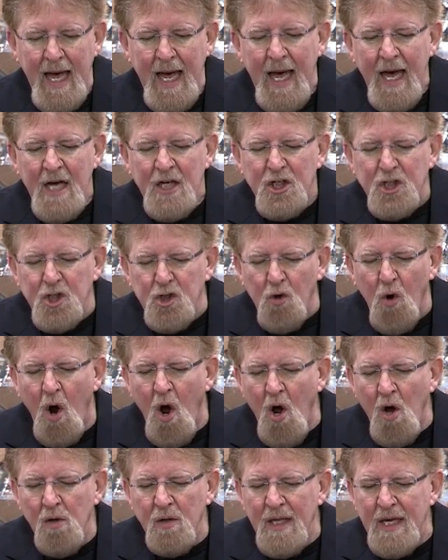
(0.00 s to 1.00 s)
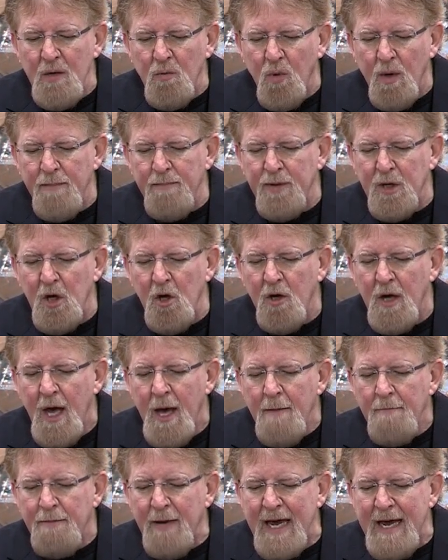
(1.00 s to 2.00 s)
strongly rebuke
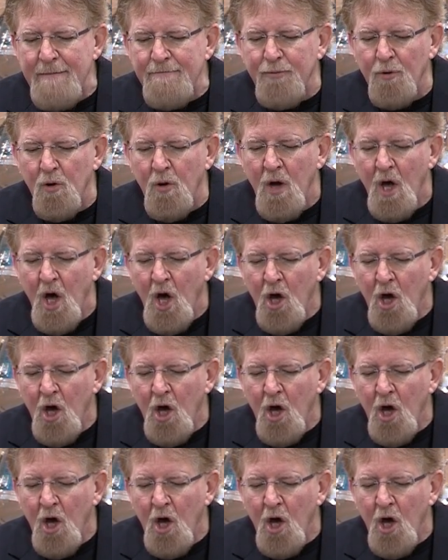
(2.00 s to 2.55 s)
people